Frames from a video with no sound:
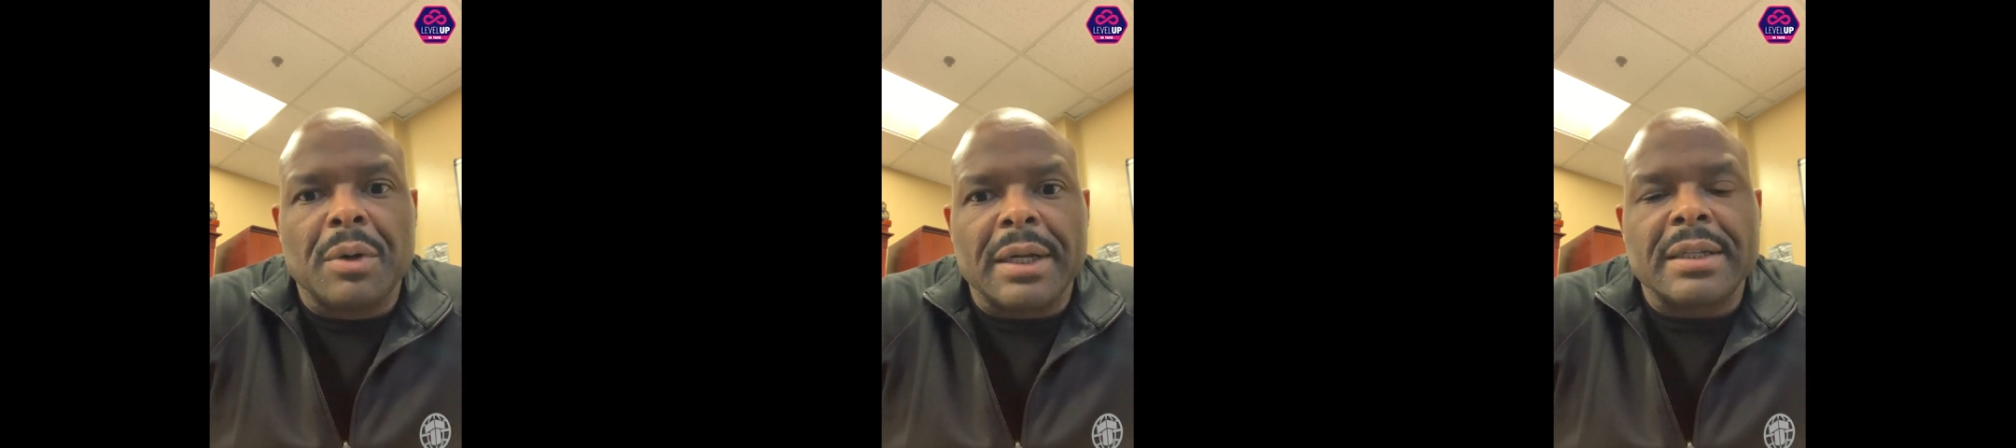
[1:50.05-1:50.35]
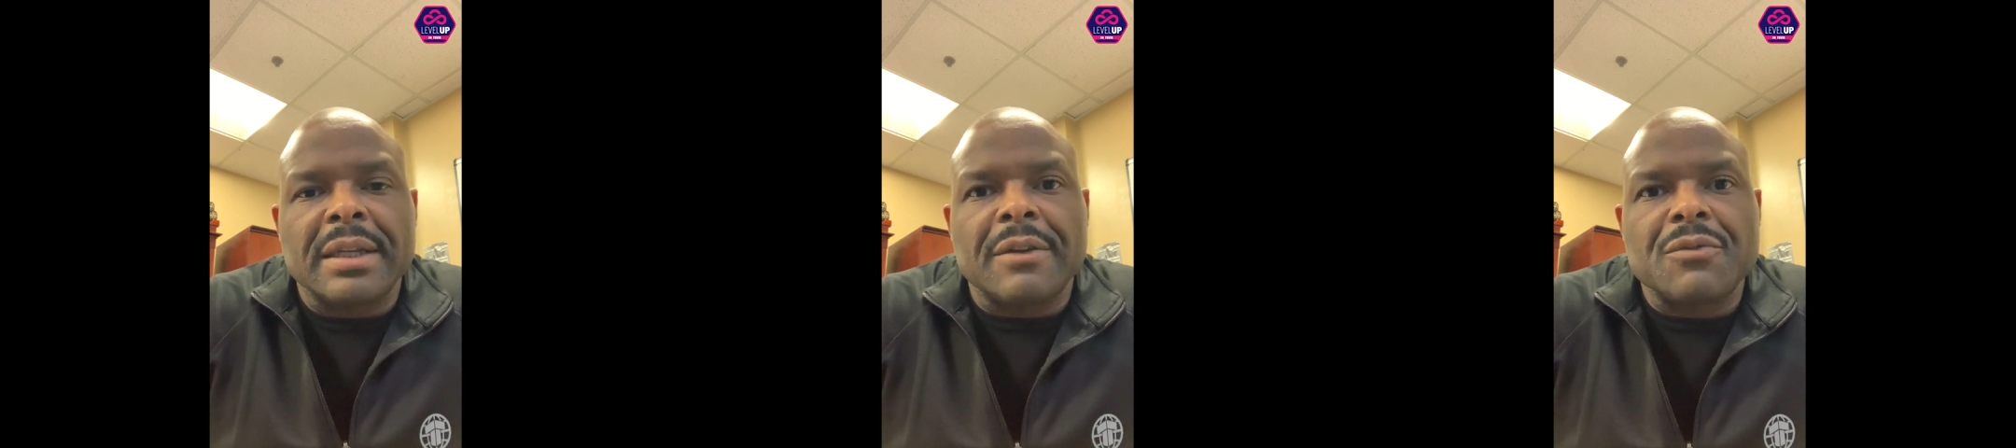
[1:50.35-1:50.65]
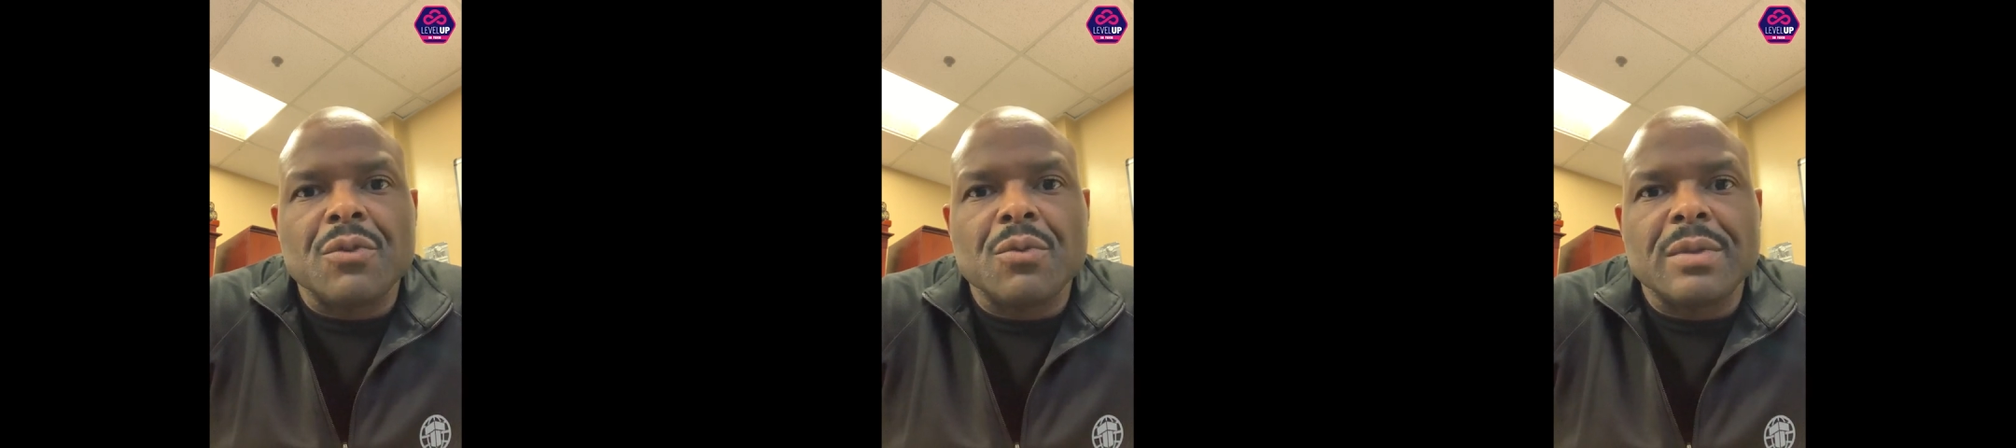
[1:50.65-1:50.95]
but if
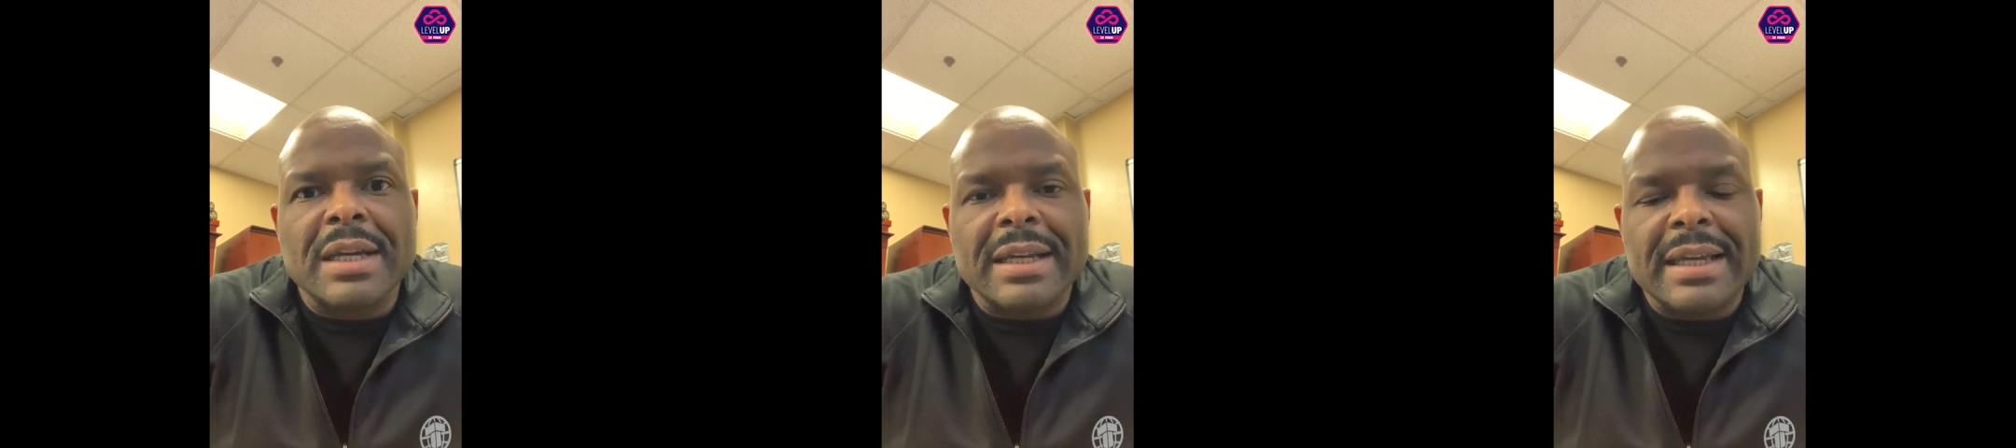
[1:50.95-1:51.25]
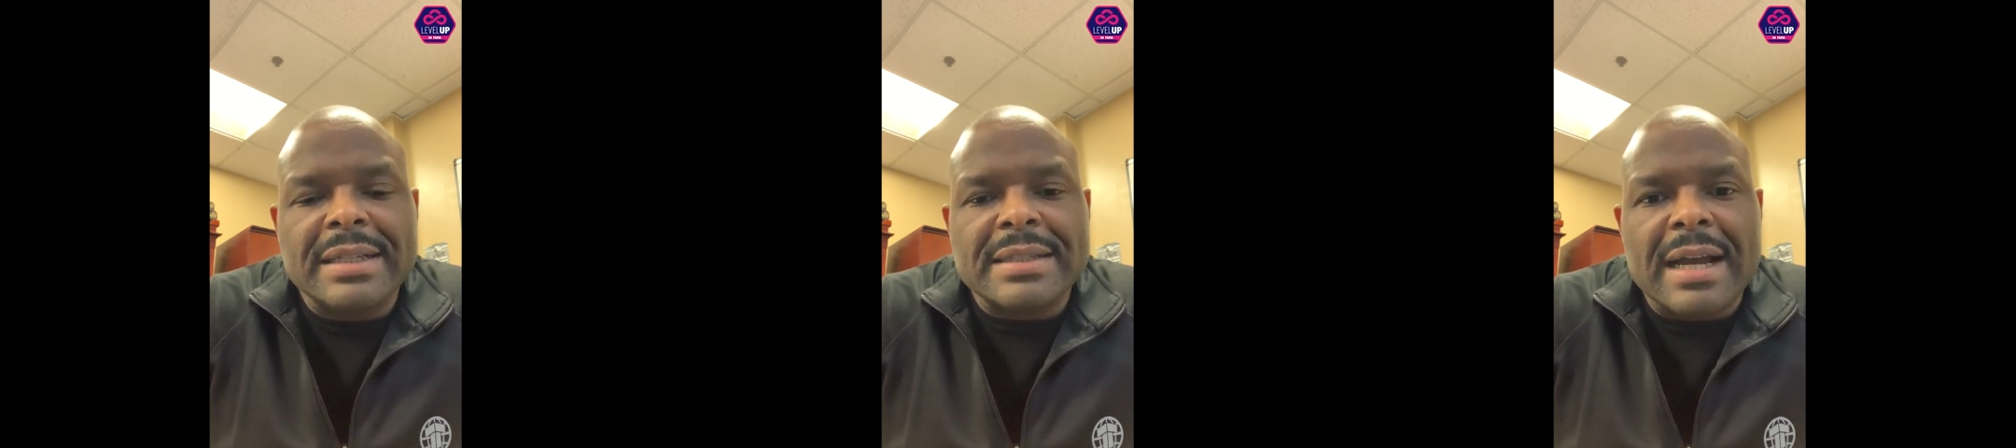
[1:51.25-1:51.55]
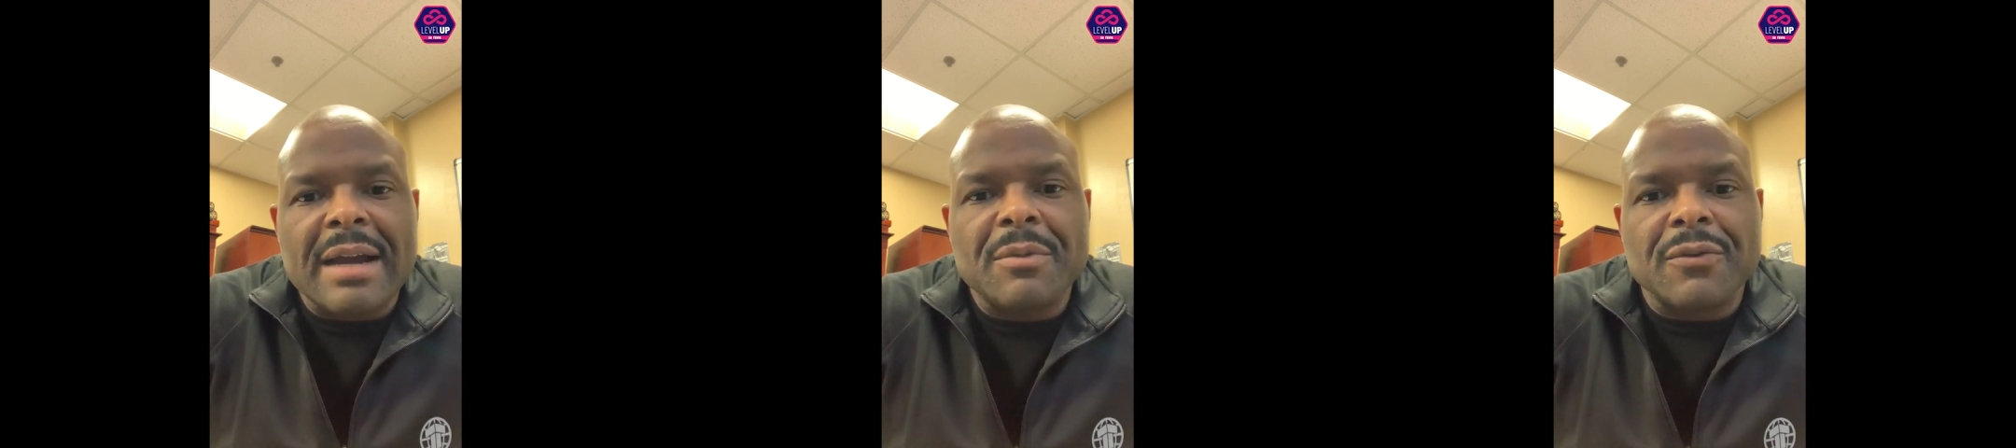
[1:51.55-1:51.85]
you dedicate
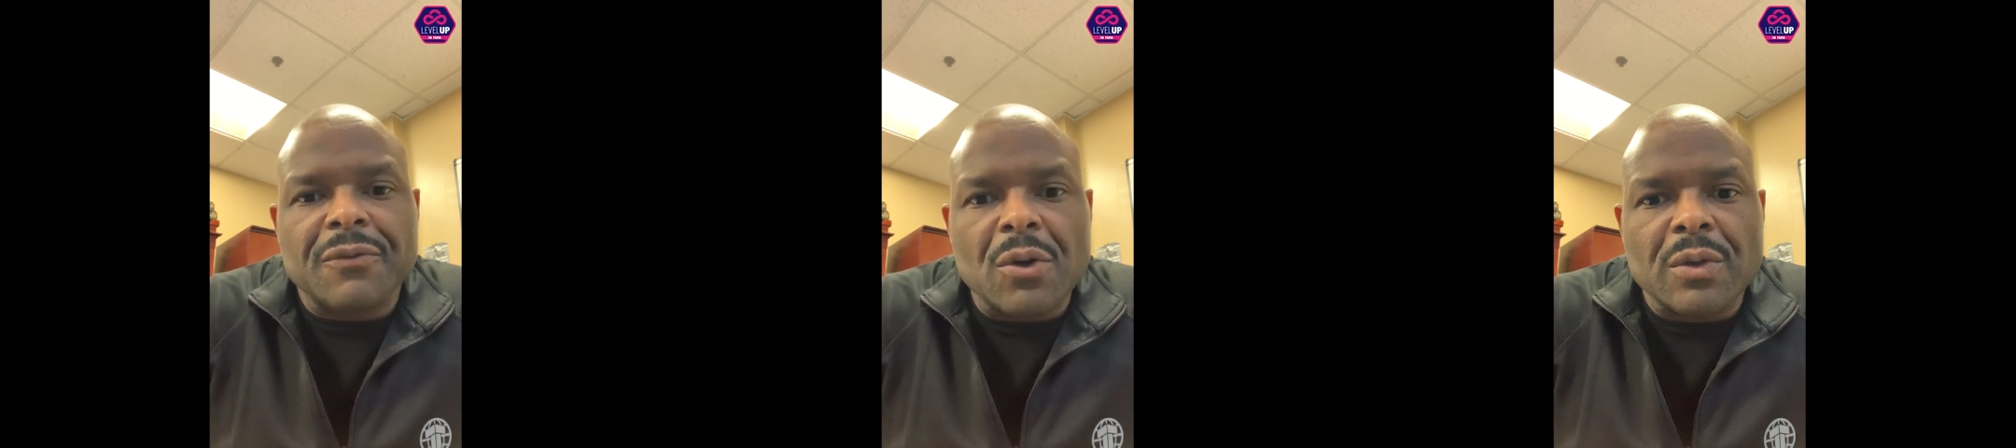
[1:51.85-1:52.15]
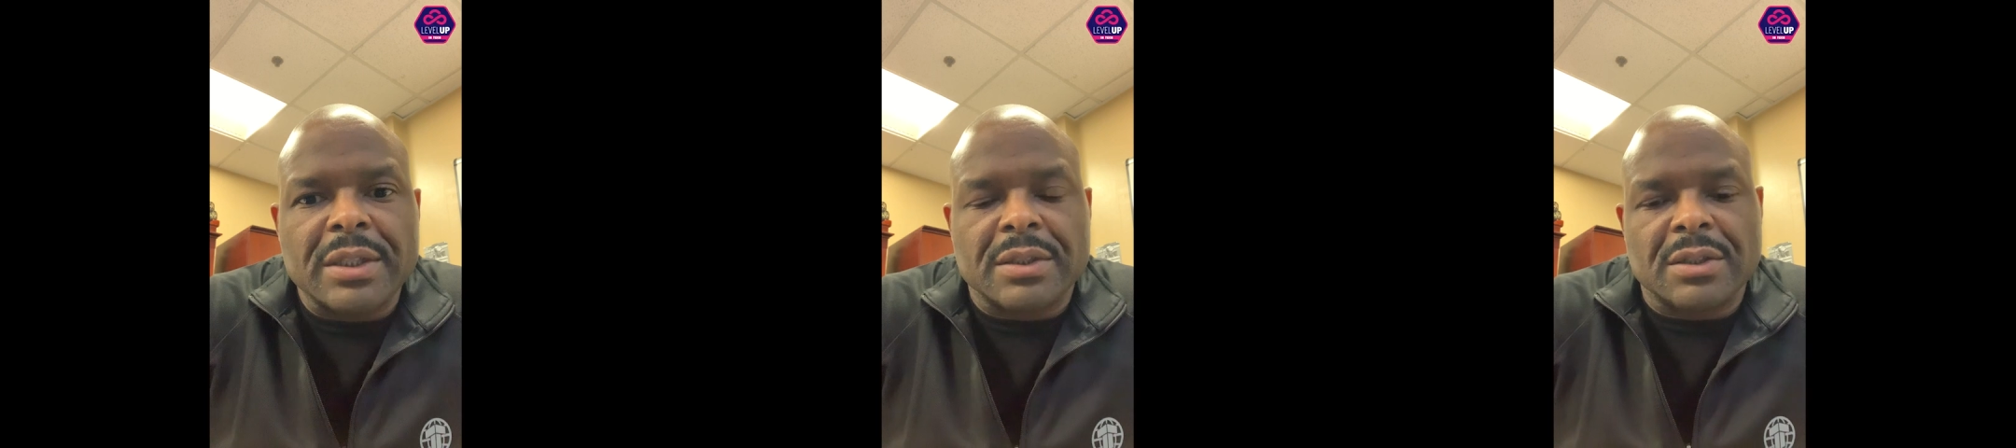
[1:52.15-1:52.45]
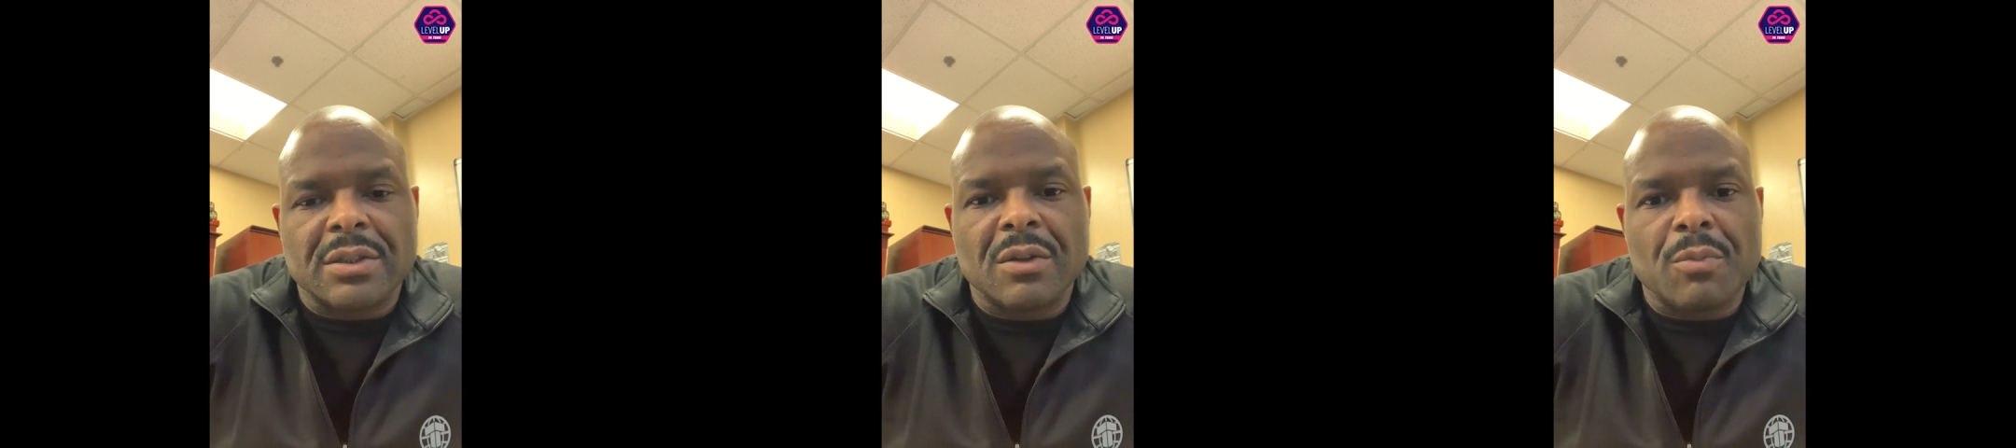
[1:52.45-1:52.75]
time and focus
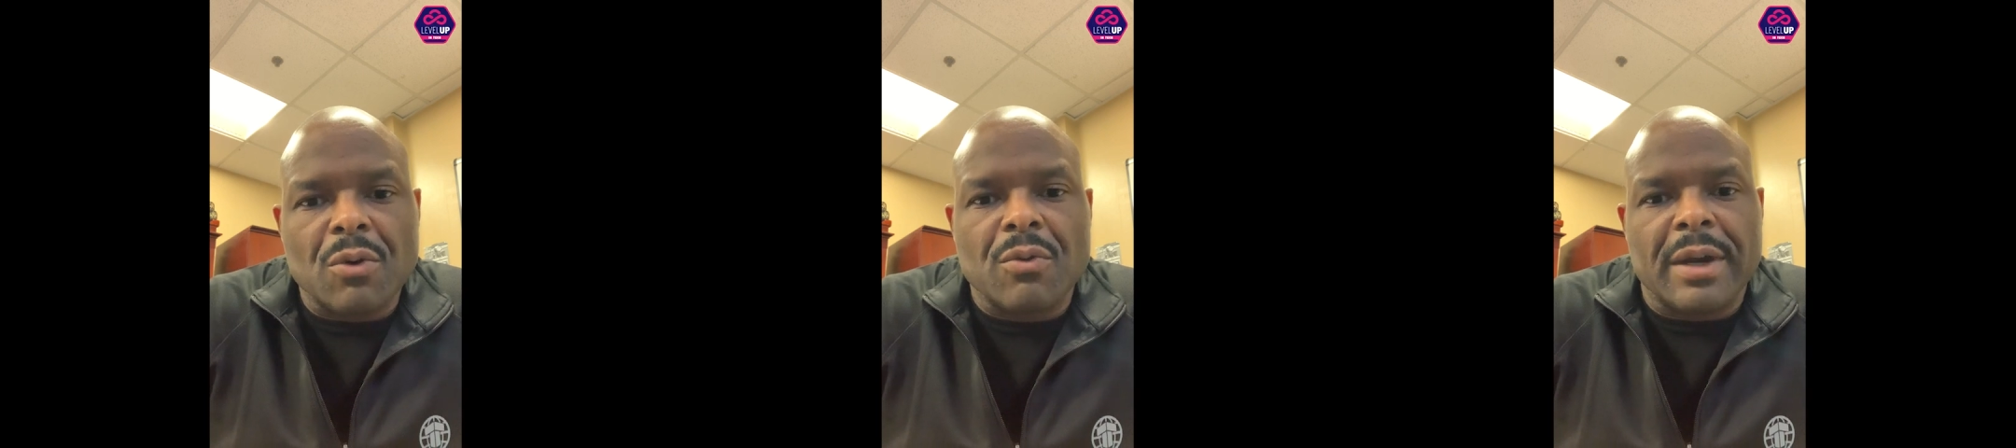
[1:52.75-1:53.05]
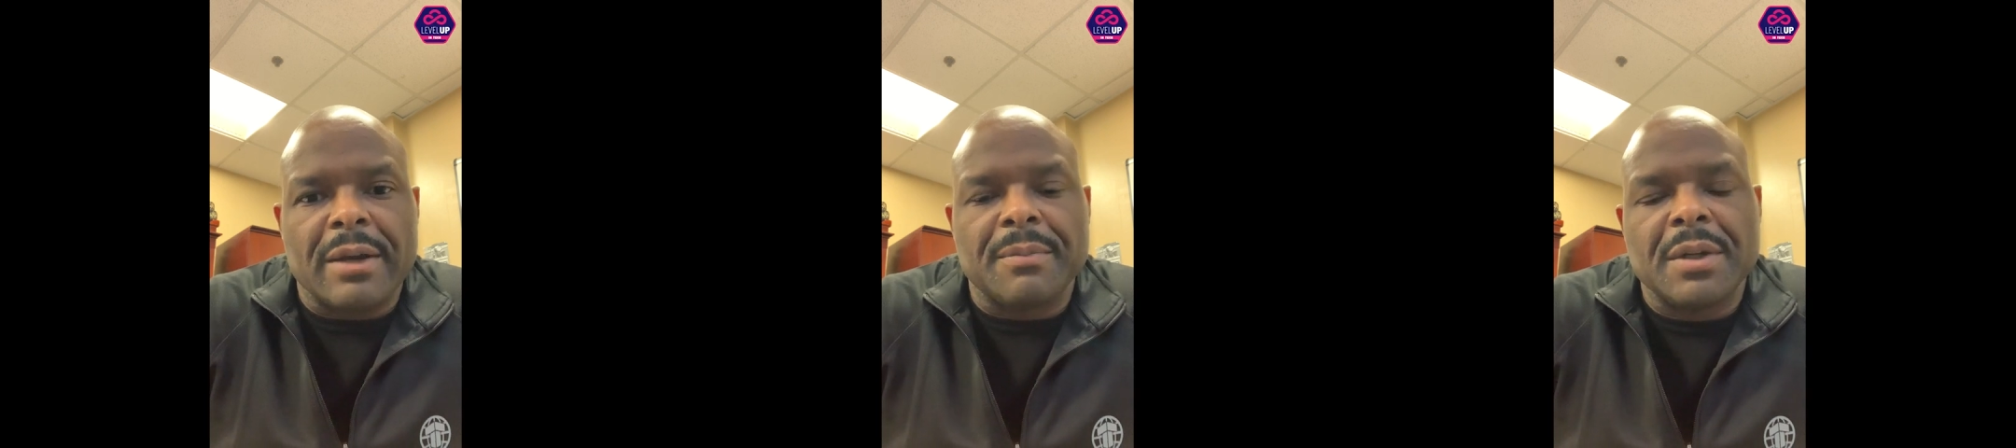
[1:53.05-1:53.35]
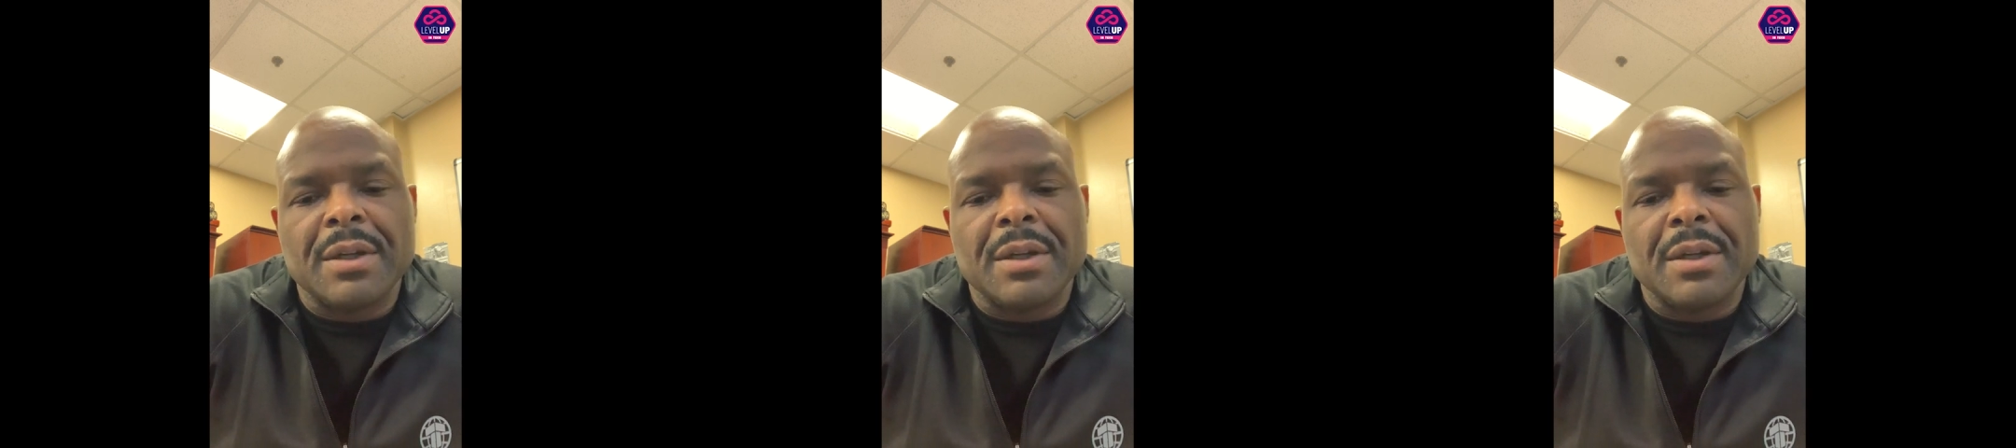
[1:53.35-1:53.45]
to the program,